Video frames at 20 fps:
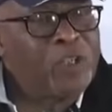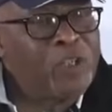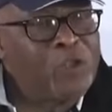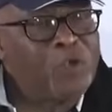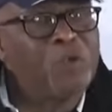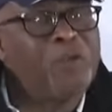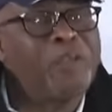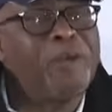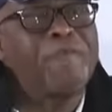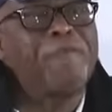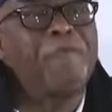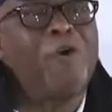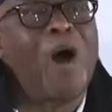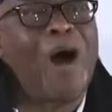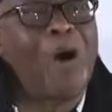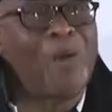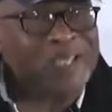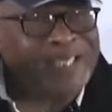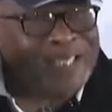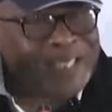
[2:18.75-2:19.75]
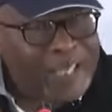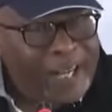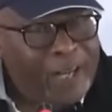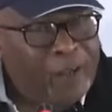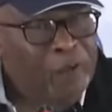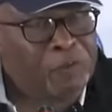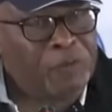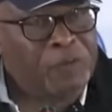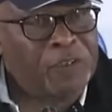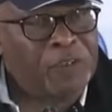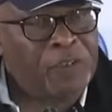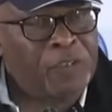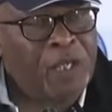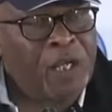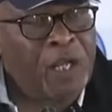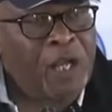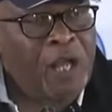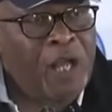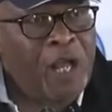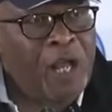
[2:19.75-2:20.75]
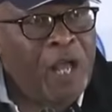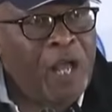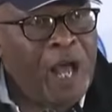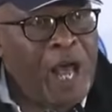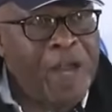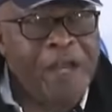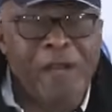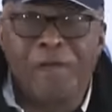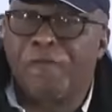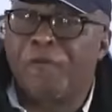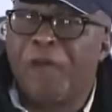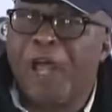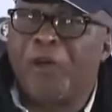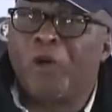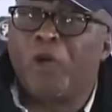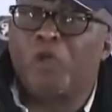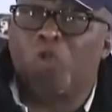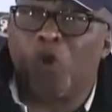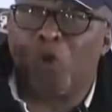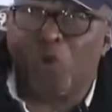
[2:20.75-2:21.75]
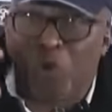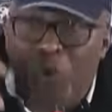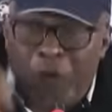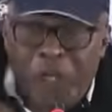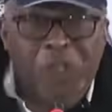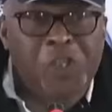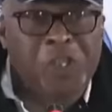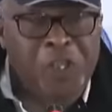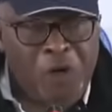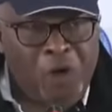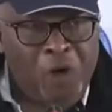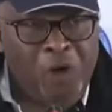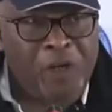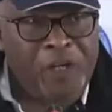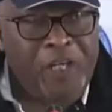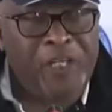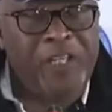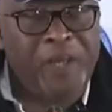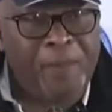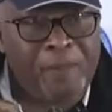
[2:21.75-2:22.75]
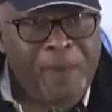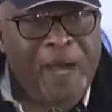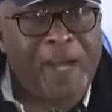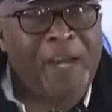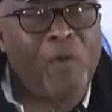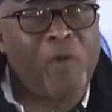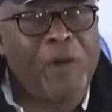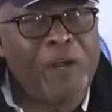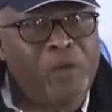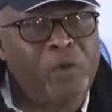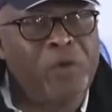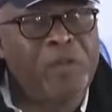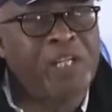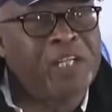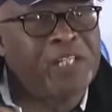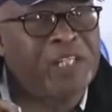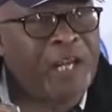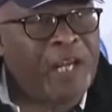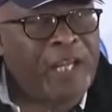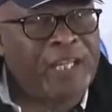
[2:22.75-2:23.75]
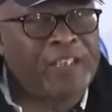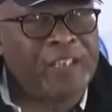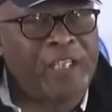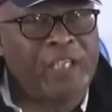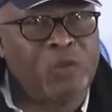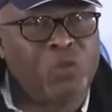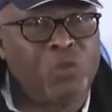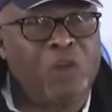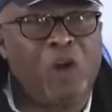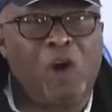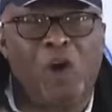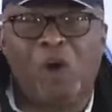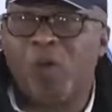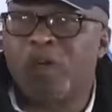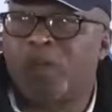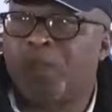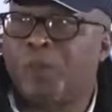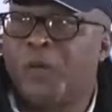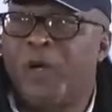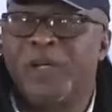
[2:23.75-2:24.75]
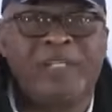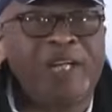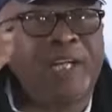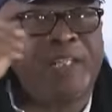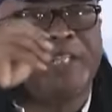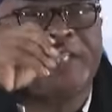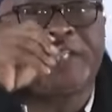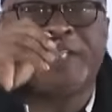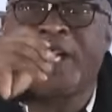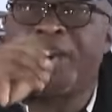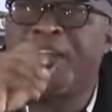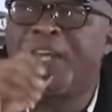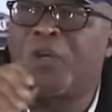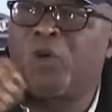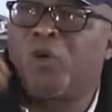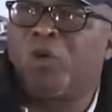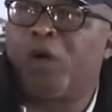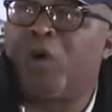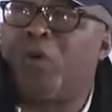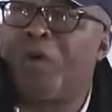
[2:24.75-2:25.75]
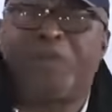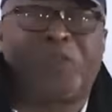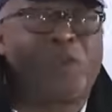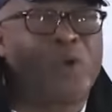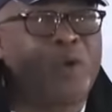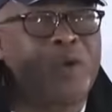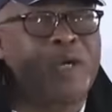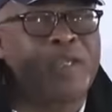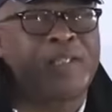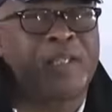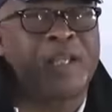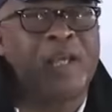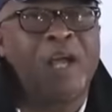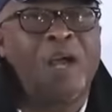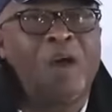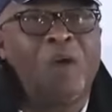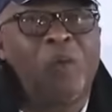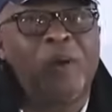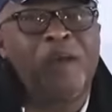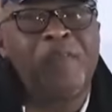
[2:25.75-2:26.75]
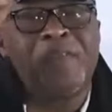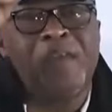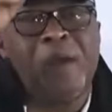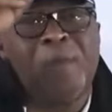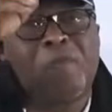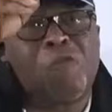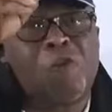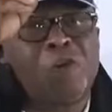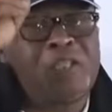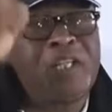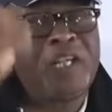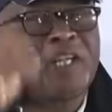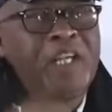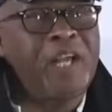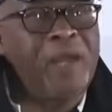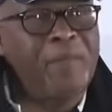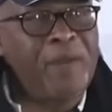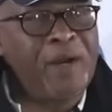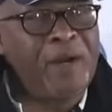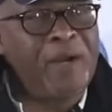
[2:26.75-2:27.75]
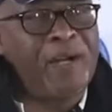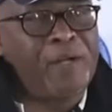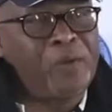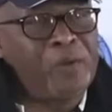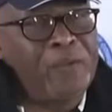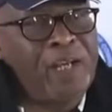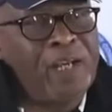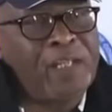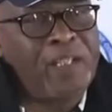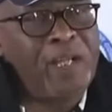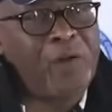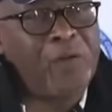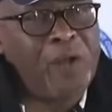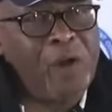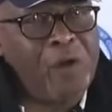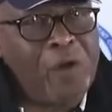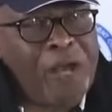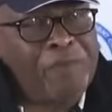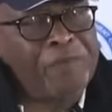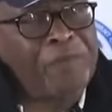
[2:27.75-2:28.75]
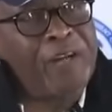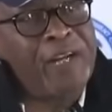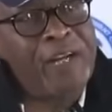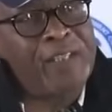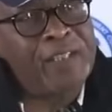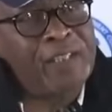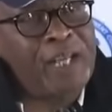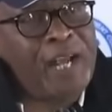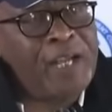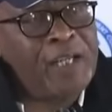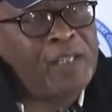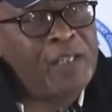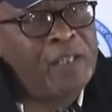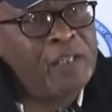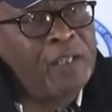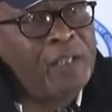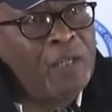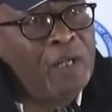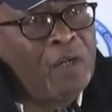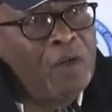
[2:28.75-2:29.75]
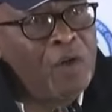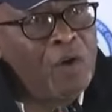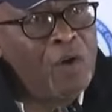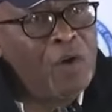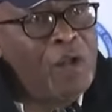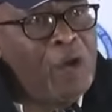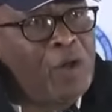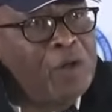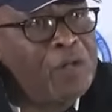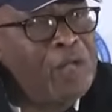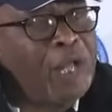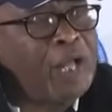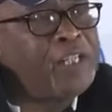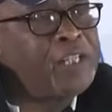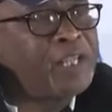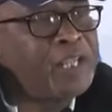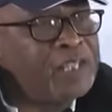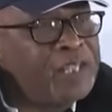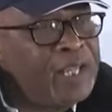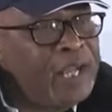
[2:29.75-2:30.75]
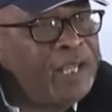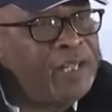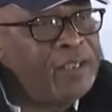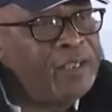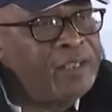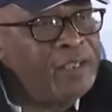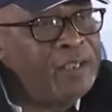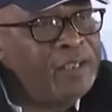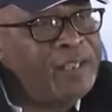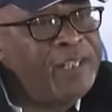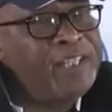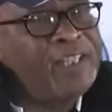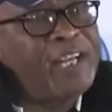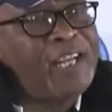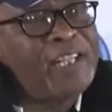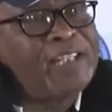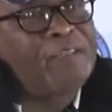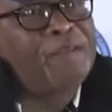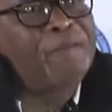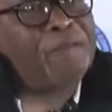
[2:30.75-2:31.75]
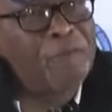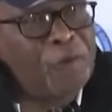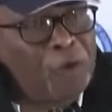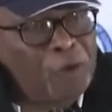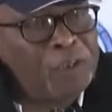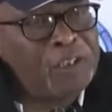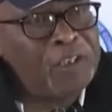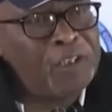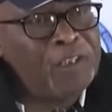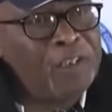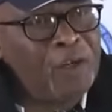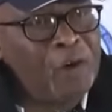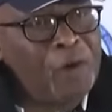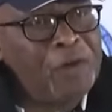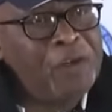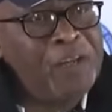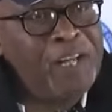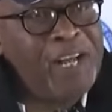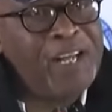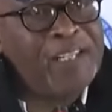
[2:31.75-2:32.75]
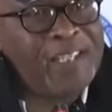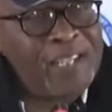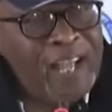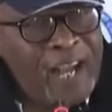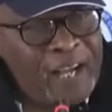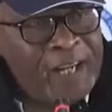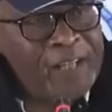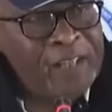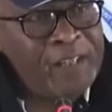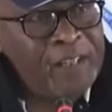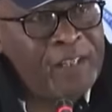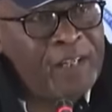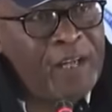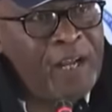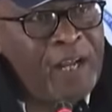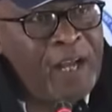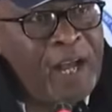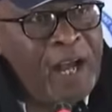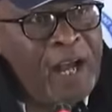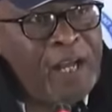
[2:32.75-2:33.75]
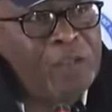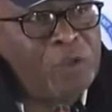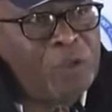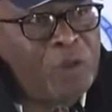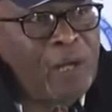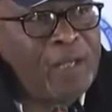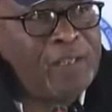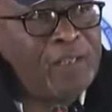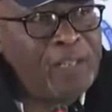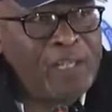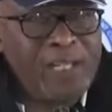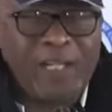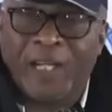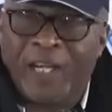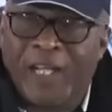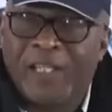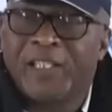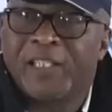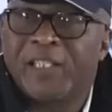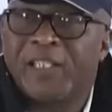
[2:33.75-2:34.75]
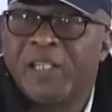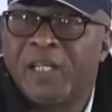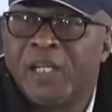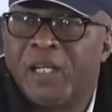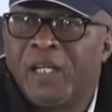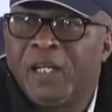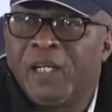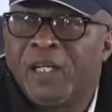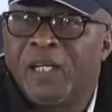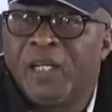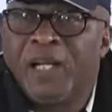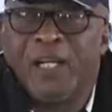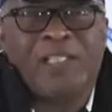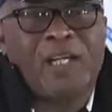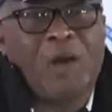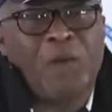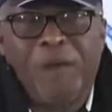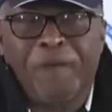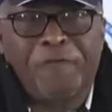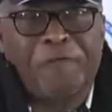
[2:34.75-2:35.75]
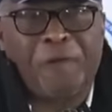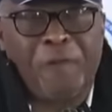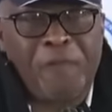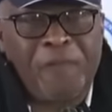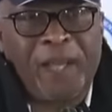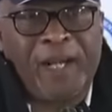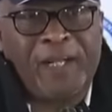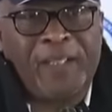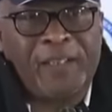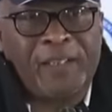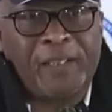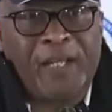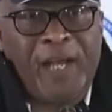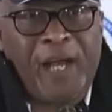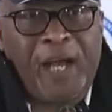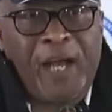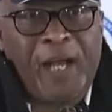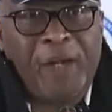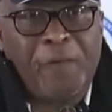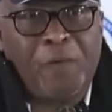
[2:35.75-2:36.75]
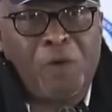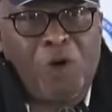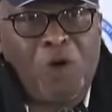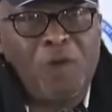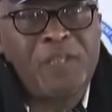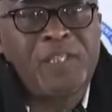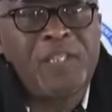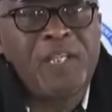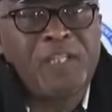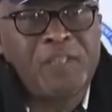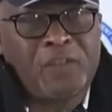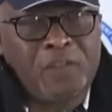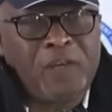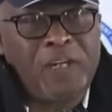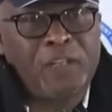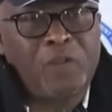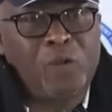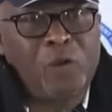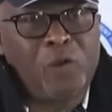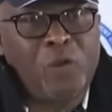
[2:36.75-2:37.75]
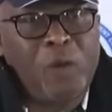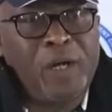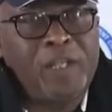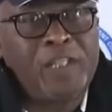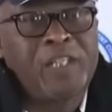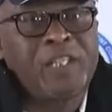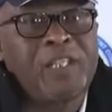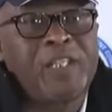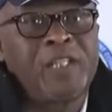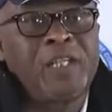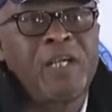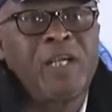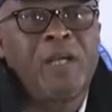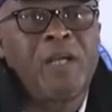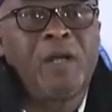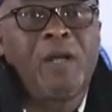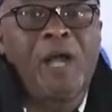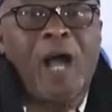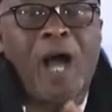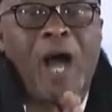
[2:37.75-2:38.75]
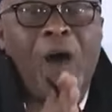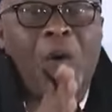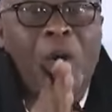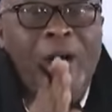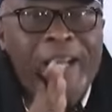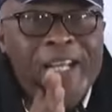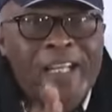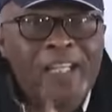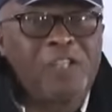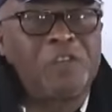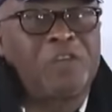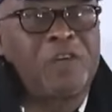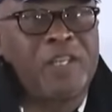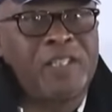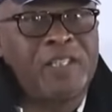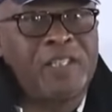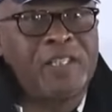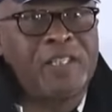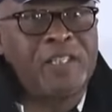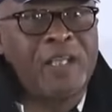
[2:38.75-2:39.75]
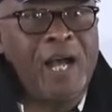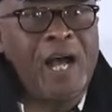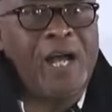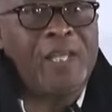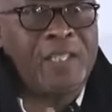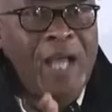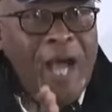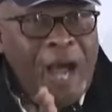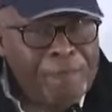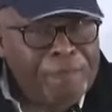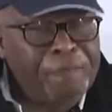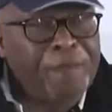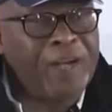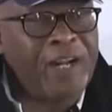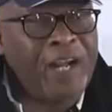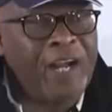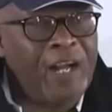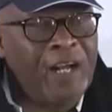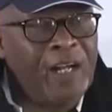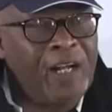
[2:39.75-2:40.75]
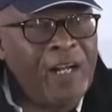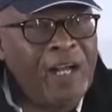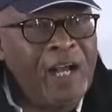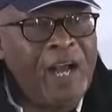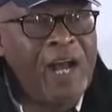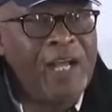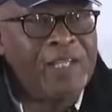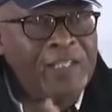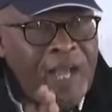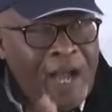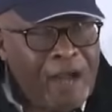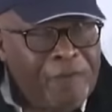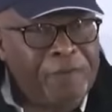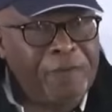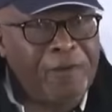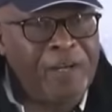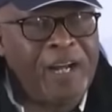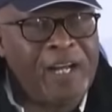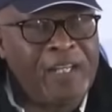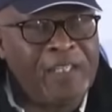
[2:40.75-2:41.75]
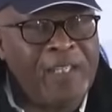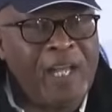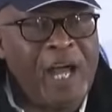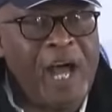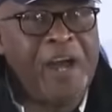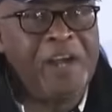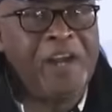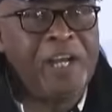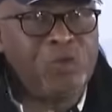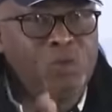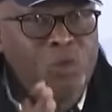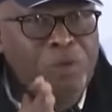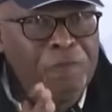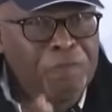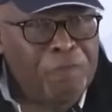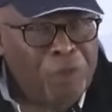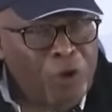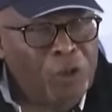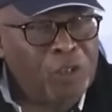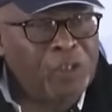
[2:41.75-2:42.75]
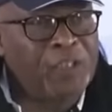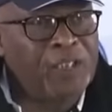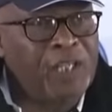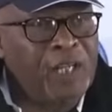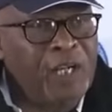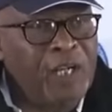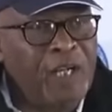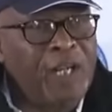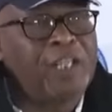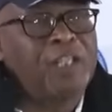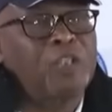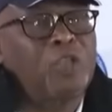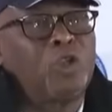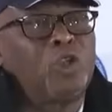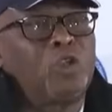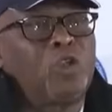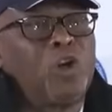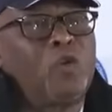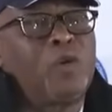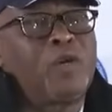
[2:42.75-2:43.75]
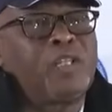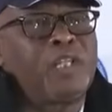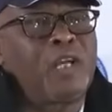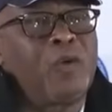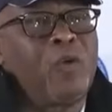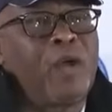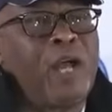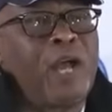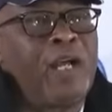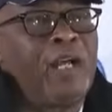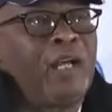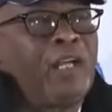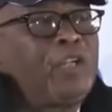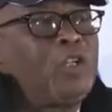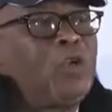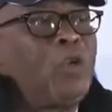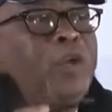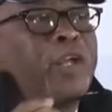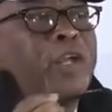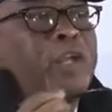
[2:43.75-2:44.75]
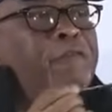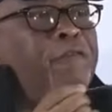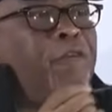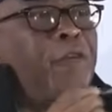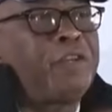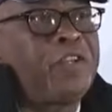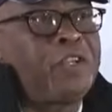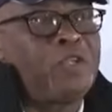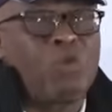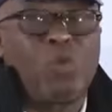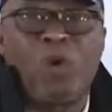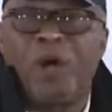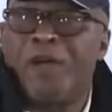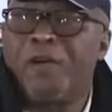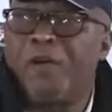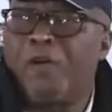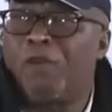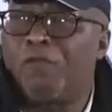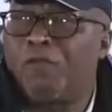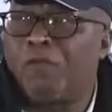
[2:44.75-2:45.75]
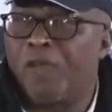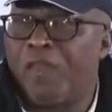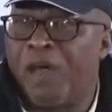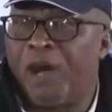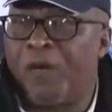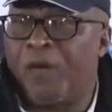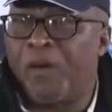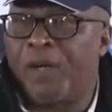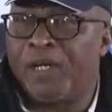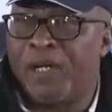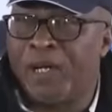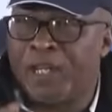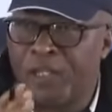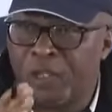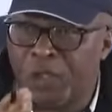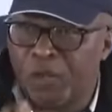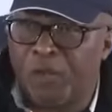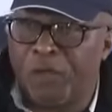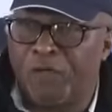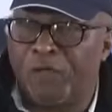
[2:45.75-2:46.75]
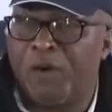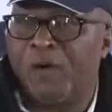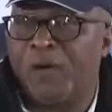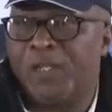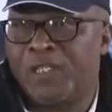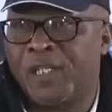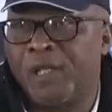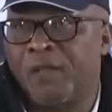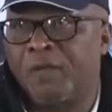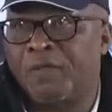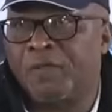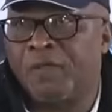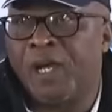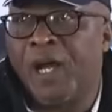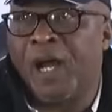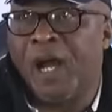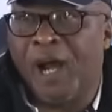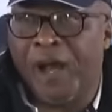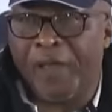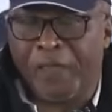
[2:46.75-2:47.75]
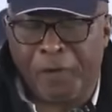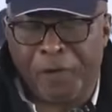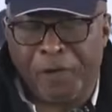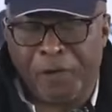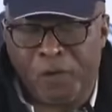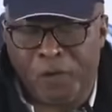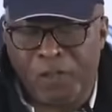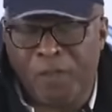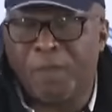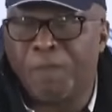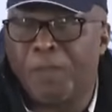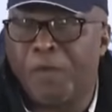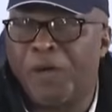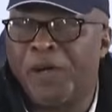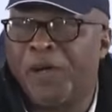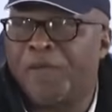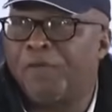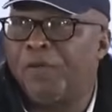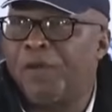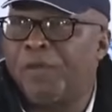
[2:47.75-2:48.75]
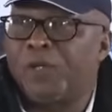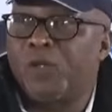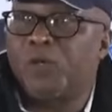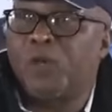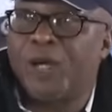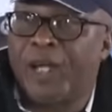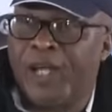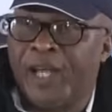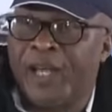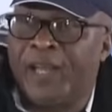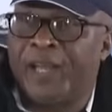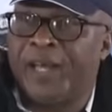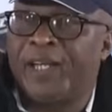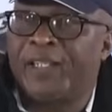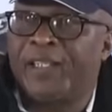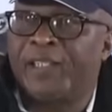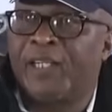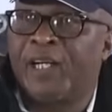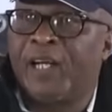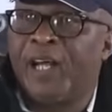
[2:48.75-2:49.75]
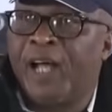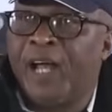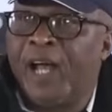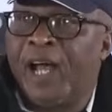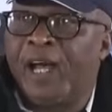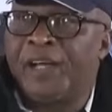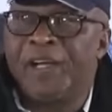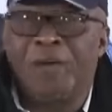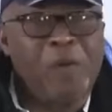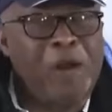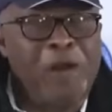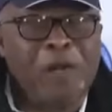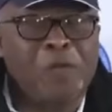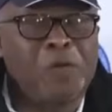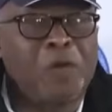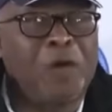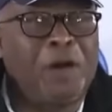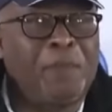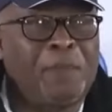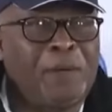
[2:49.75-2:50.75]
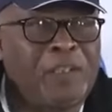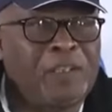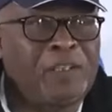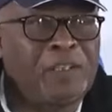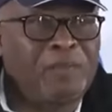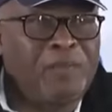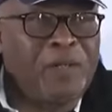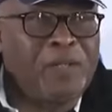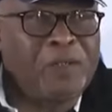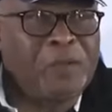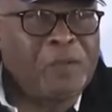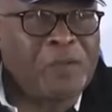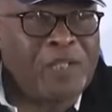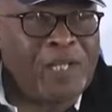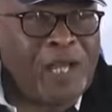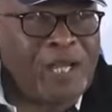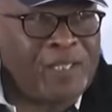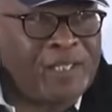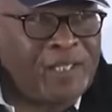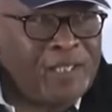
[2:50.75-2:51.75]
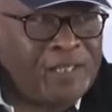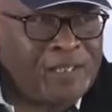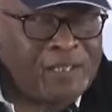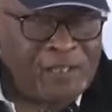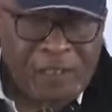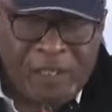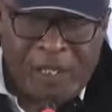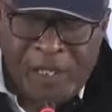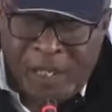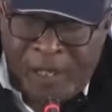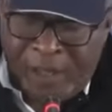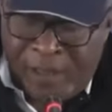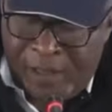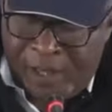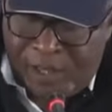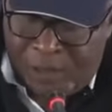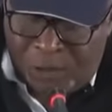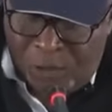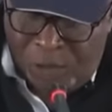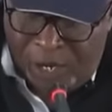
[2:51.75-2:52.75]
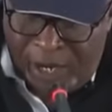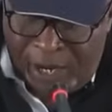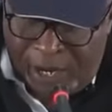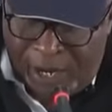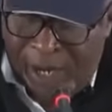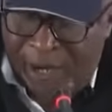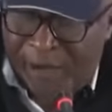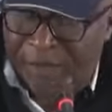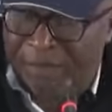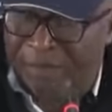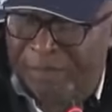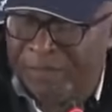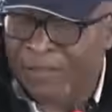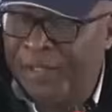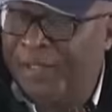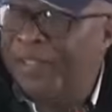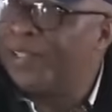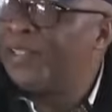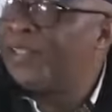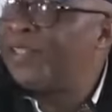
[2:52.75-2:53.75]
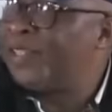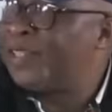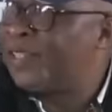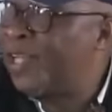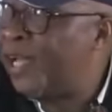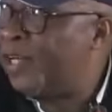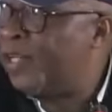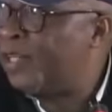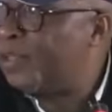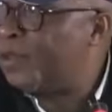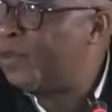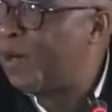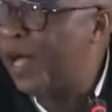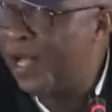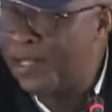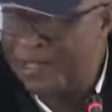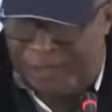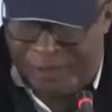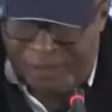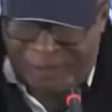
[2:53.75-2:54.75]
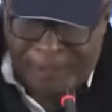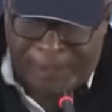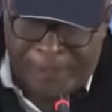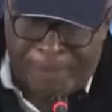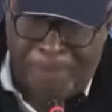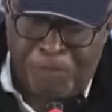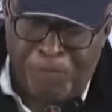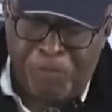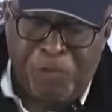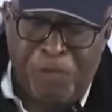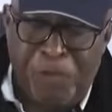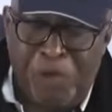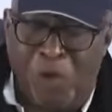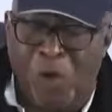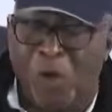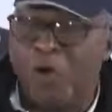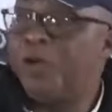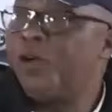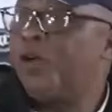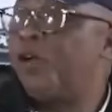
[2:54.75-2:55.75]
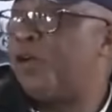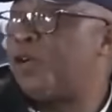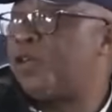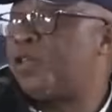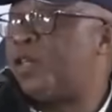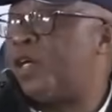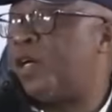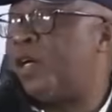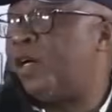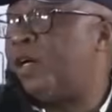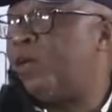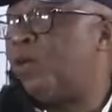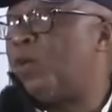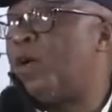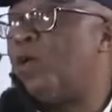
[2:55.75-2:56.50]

We do them for ourselves. And if we are not original in the manner we're doing these elections, we always point at each other, you are with the West. When they're voting in America, do they say we are on Africa's side or we are on Asia's side? They just vote on their side. And so I think let's get away from that and concentrate on what is our interest as Africa, as Africans, and as we vote. Let's not always say we are doing it for this one or for that one. Let's do it for ourselves. I thought it was important for me to clear that. I didn't want to talk about it, but you started it. That's why I have decided to answer it. No, sir.